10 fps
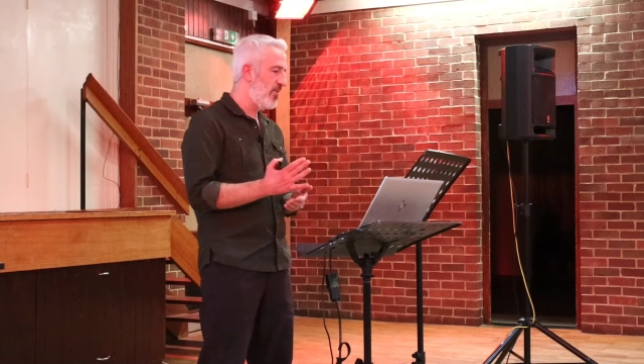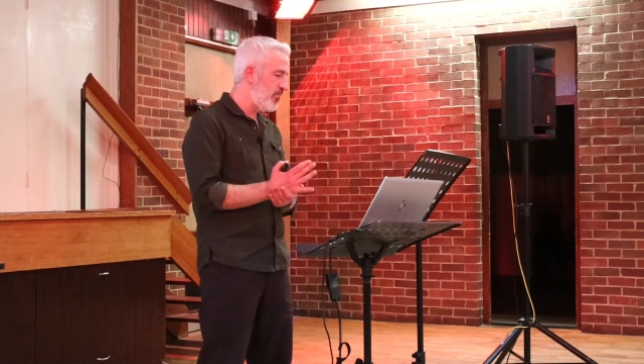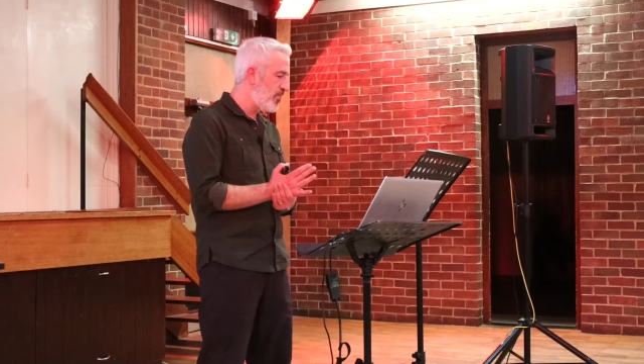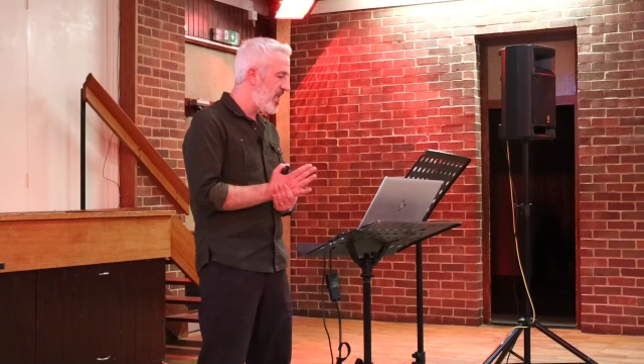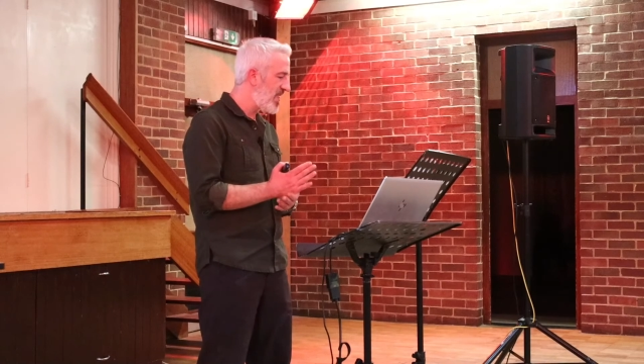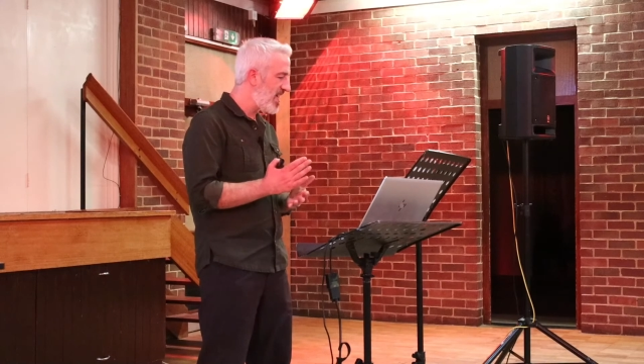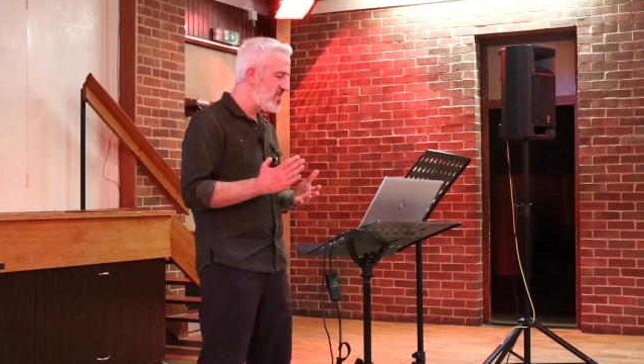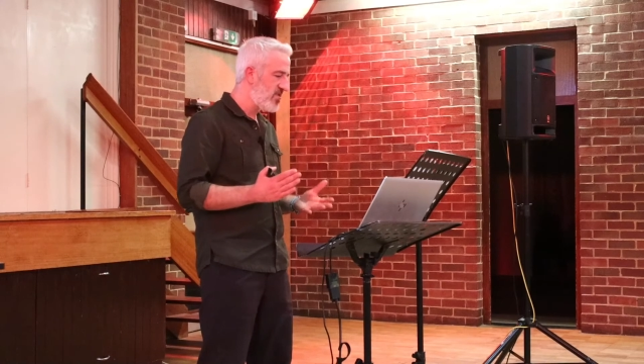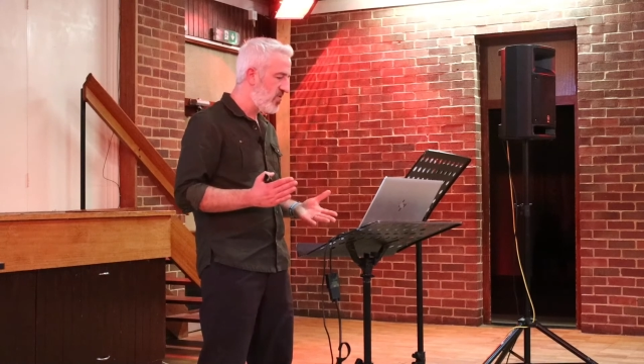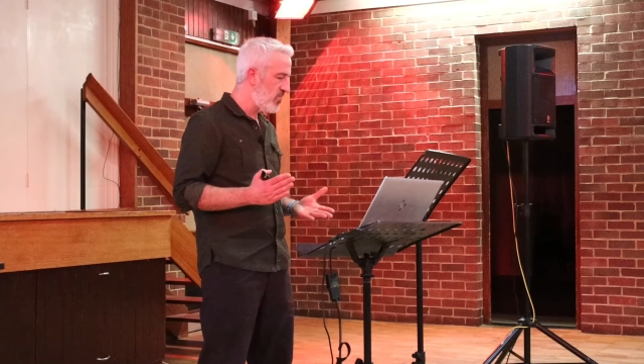But that's
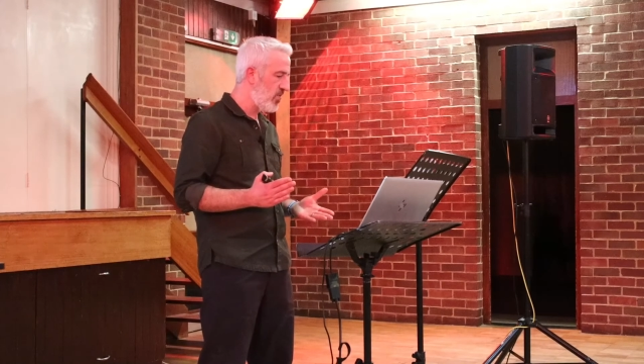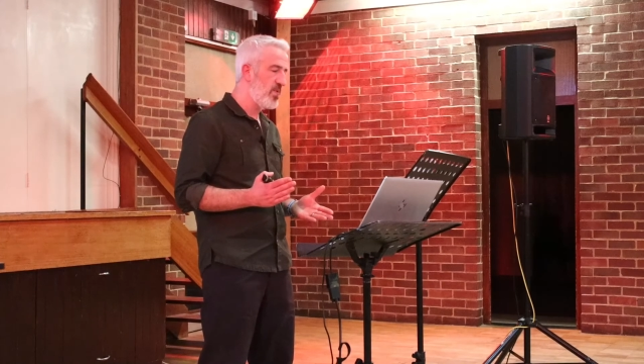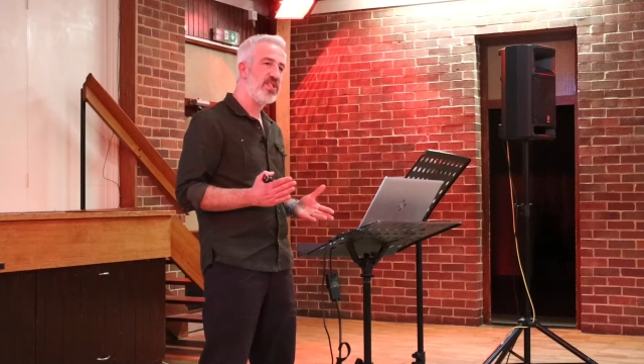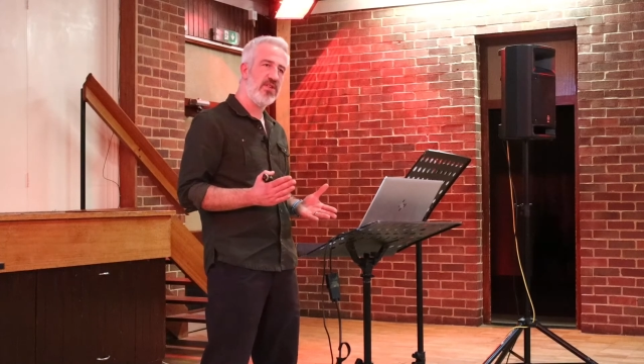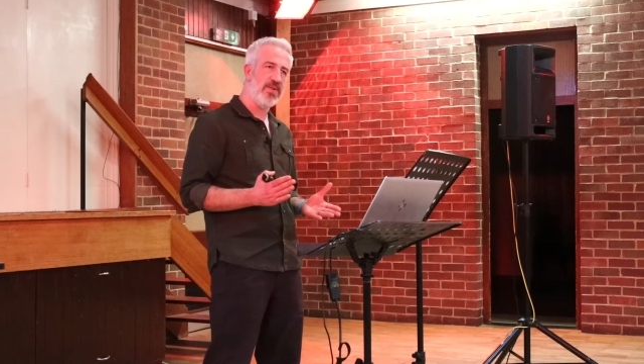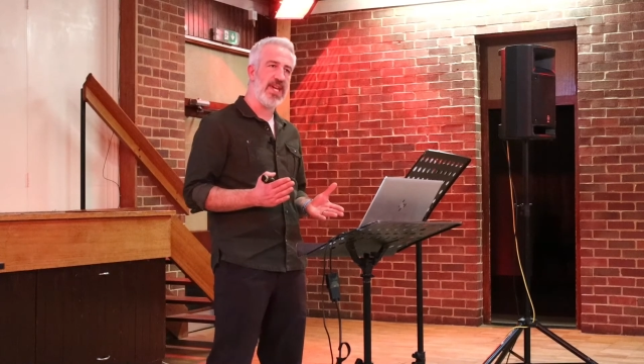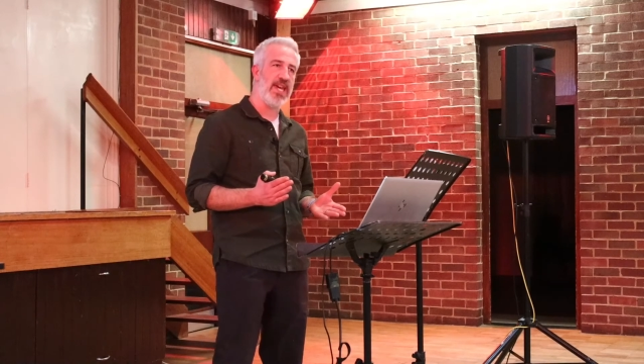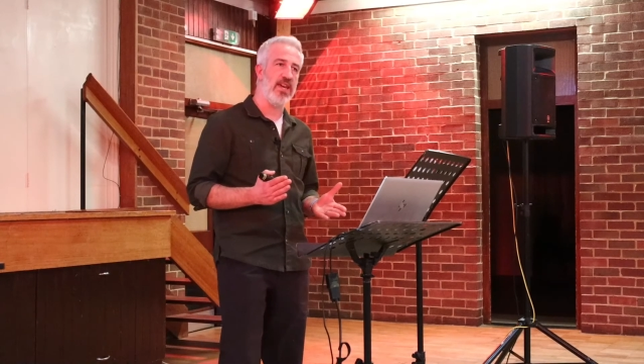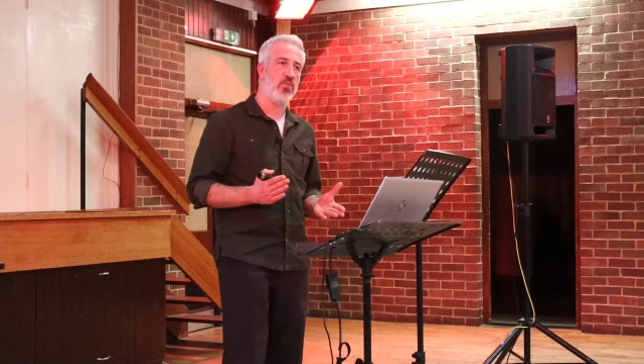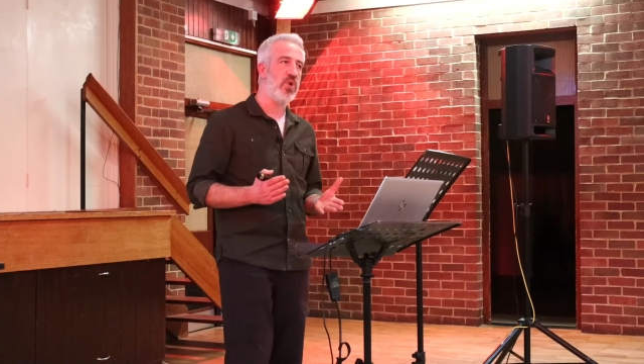not what we're doing
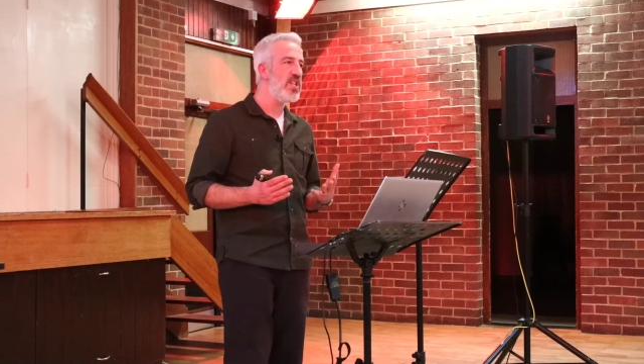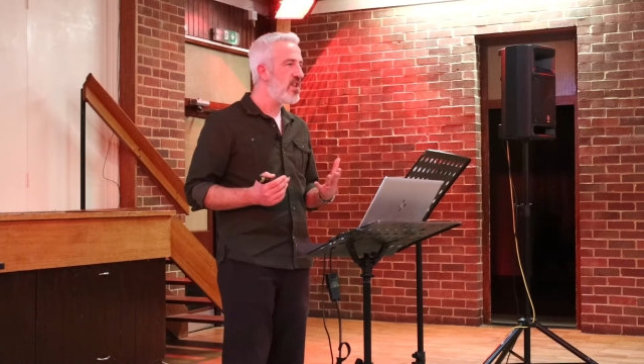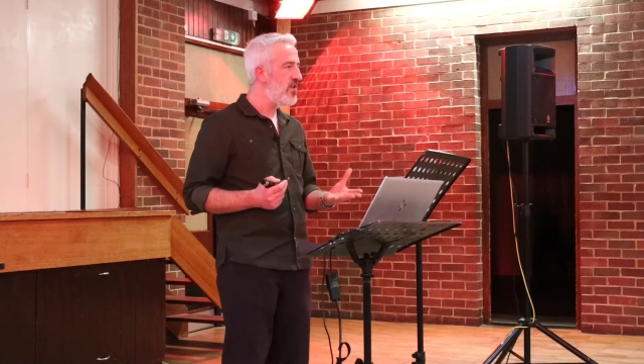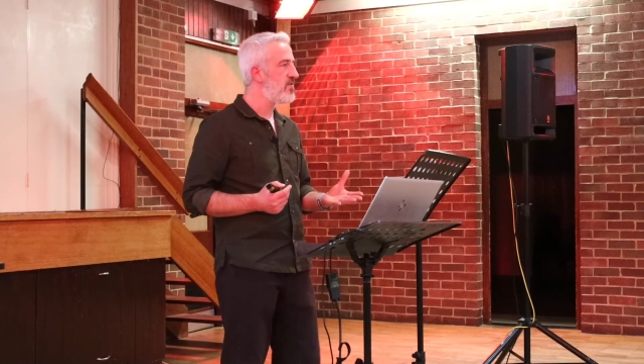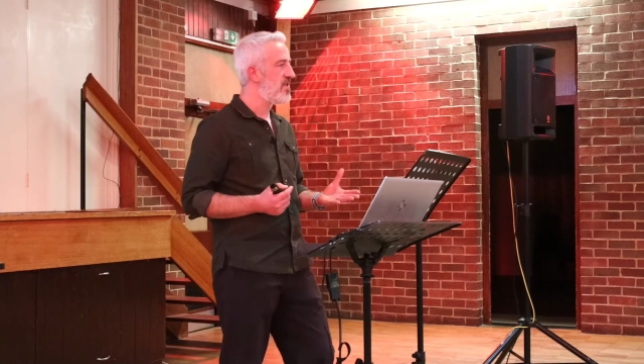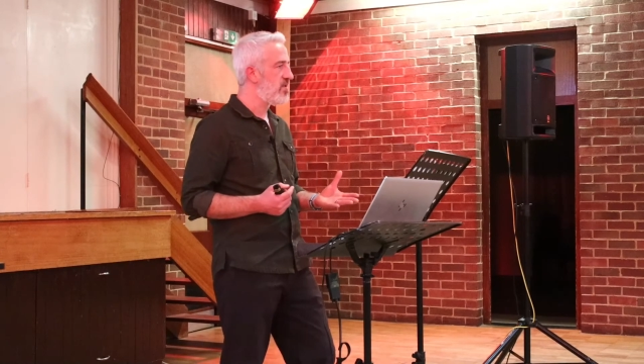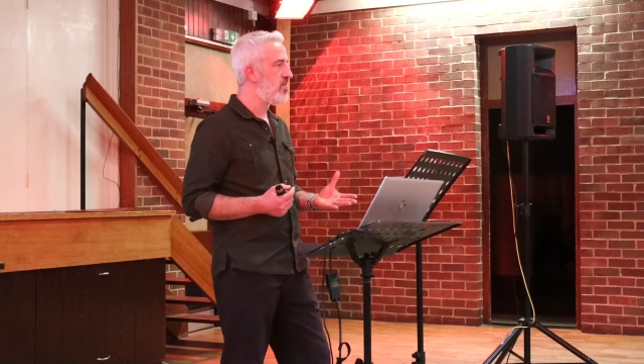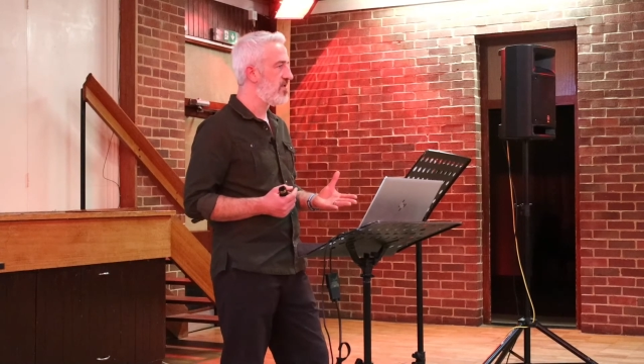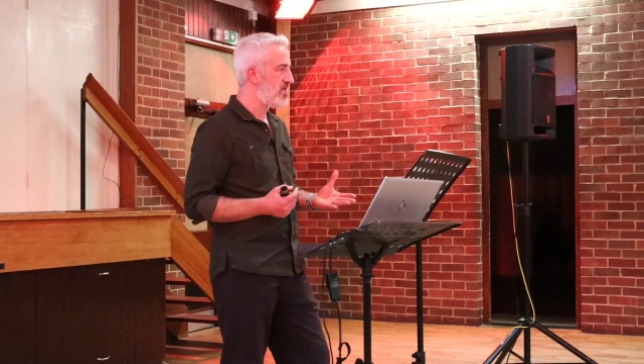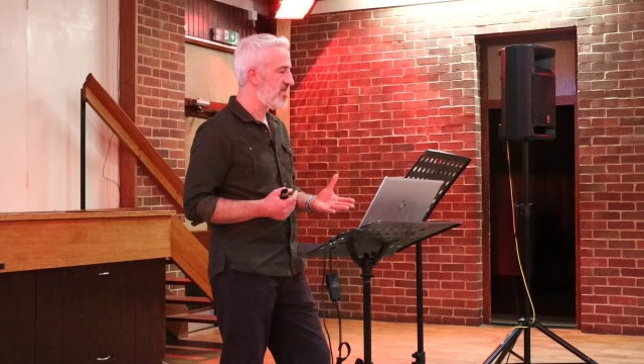here. We know that the
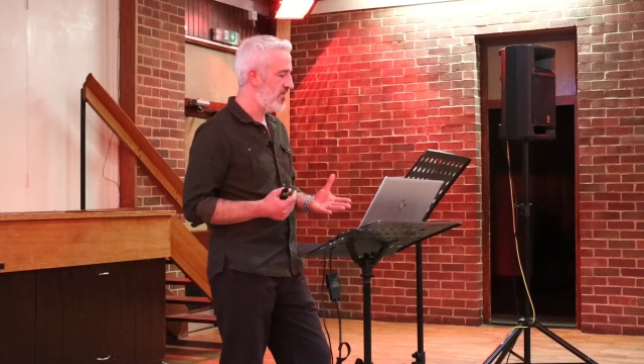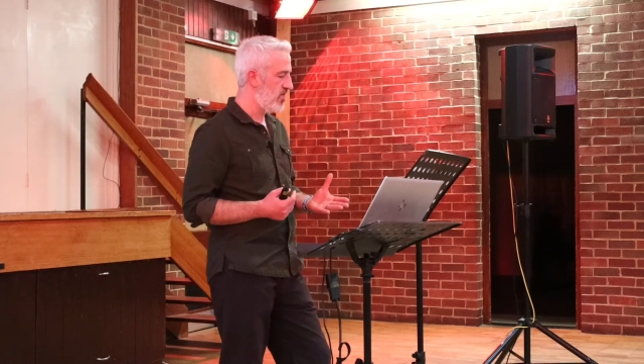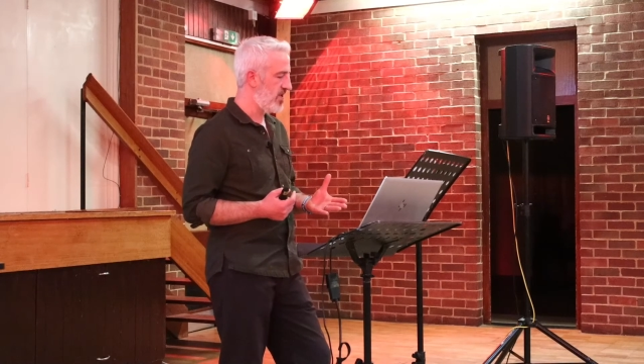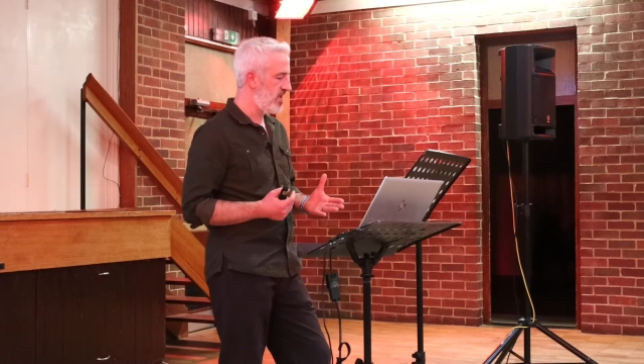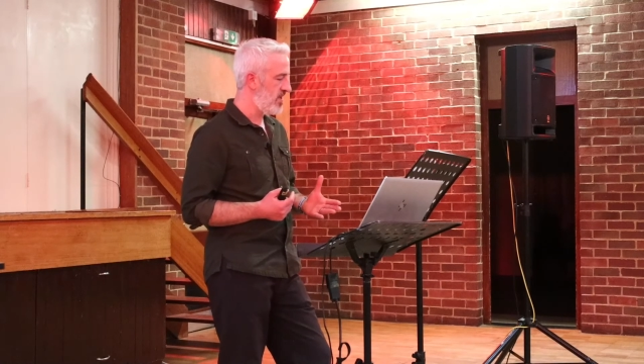world is fallen.